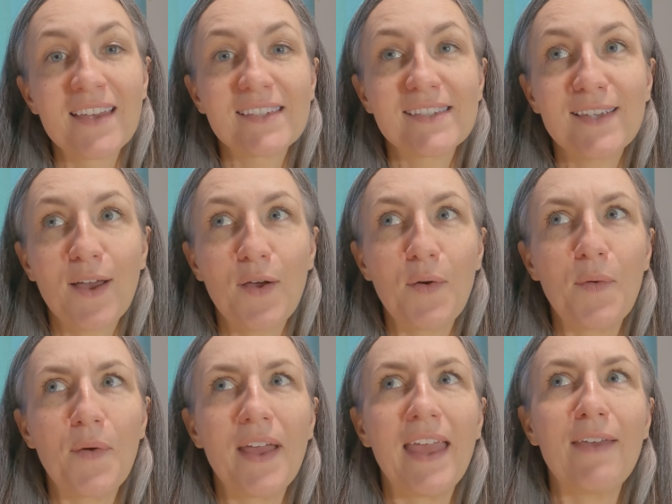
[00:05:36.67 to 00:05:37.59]

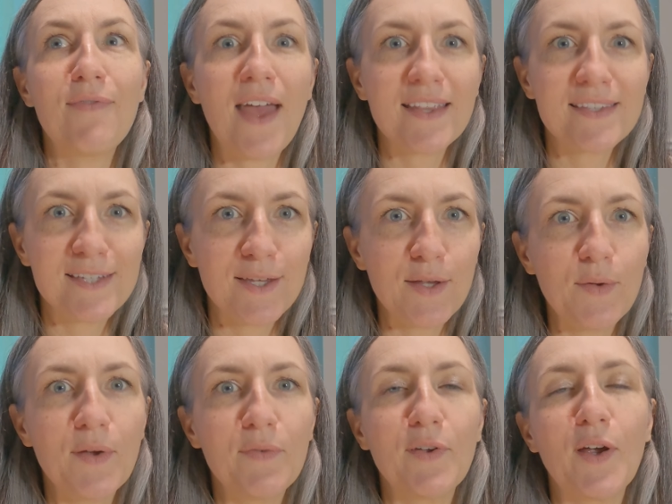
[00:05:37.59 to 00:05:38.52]
So if that's
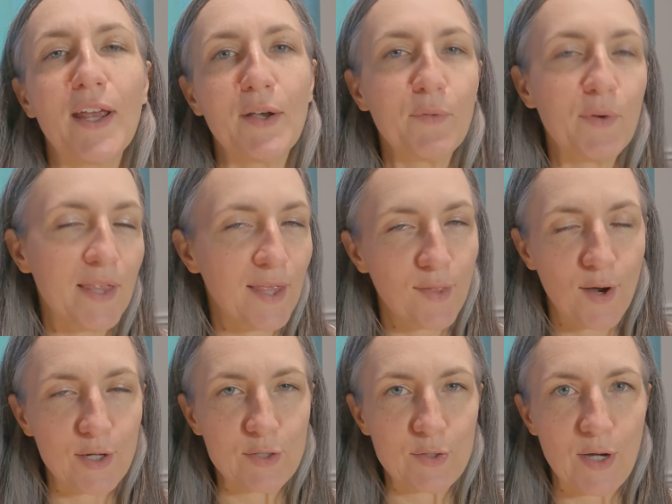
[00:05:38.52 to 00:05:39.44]
you, if you're in a really
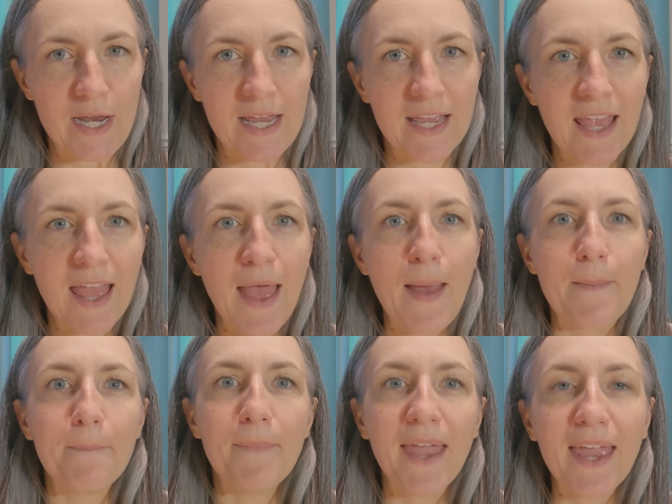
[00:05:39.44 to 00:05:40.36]
large rig,
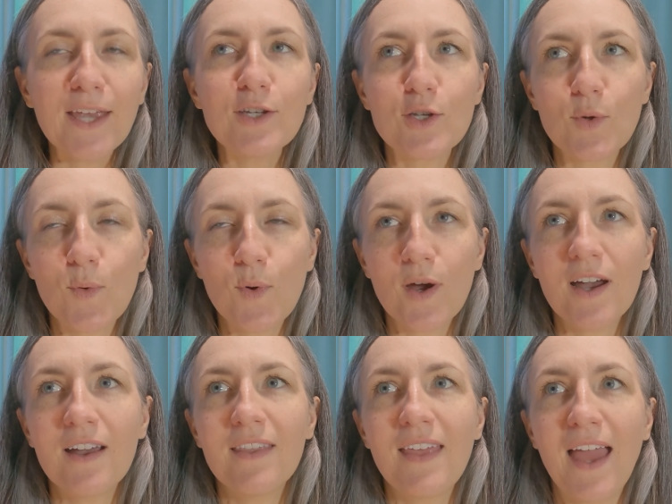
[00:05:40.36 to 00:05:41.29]
make
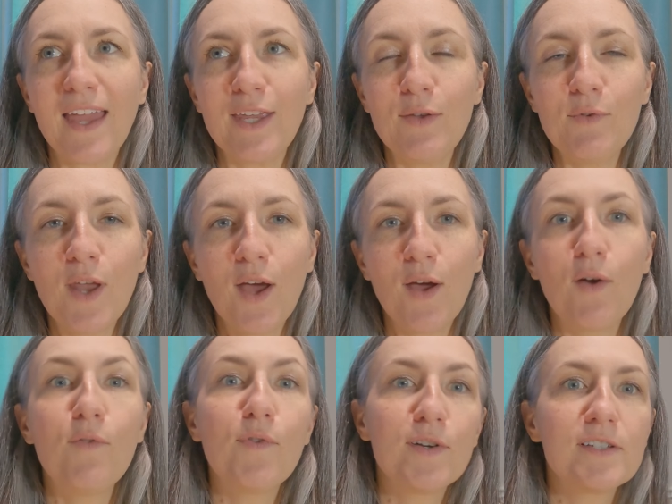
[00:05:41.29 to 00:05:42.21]
sure that you
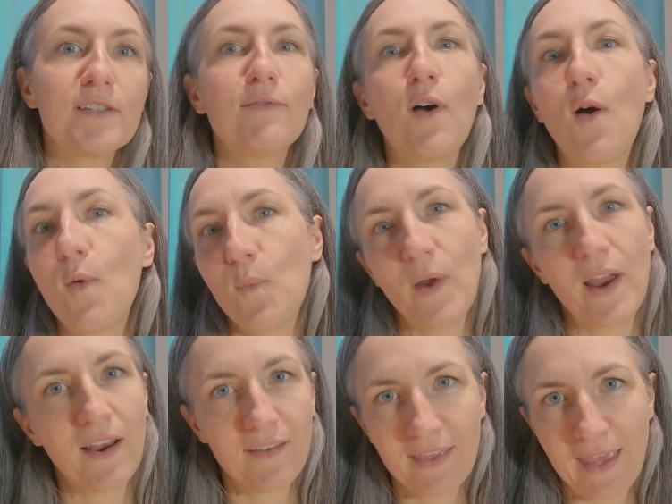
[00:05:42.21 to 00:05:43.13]
know, first of all,
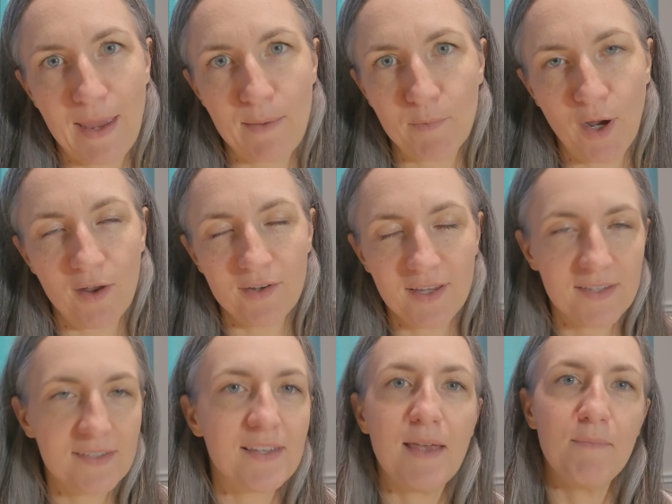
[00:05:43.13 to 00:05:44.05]
where the campground
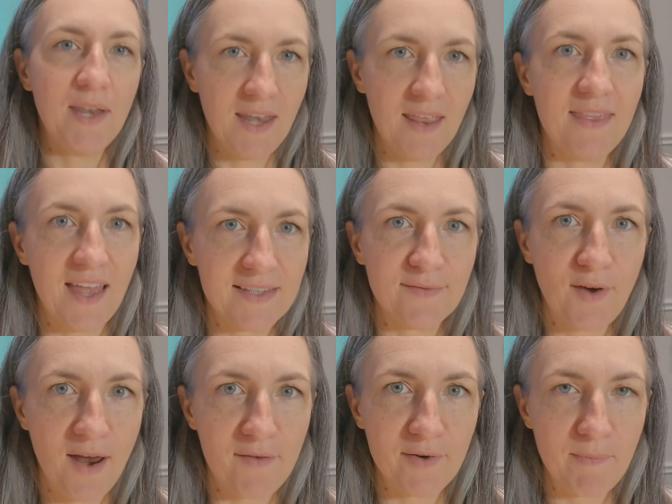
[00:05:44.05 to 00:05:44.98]
is. And that's
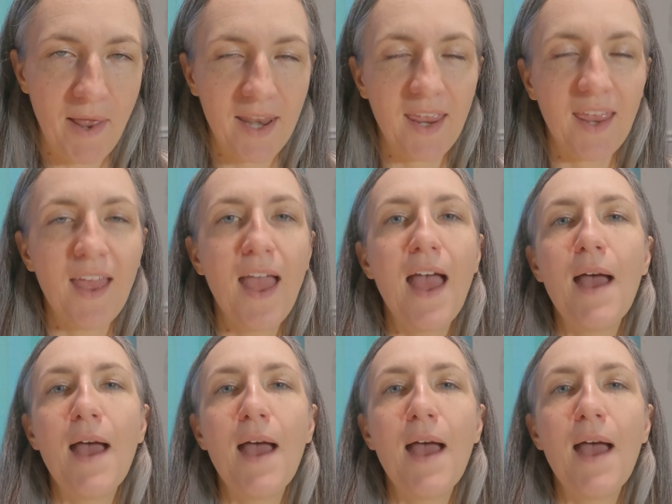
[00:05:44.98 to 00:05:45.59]
for everybody.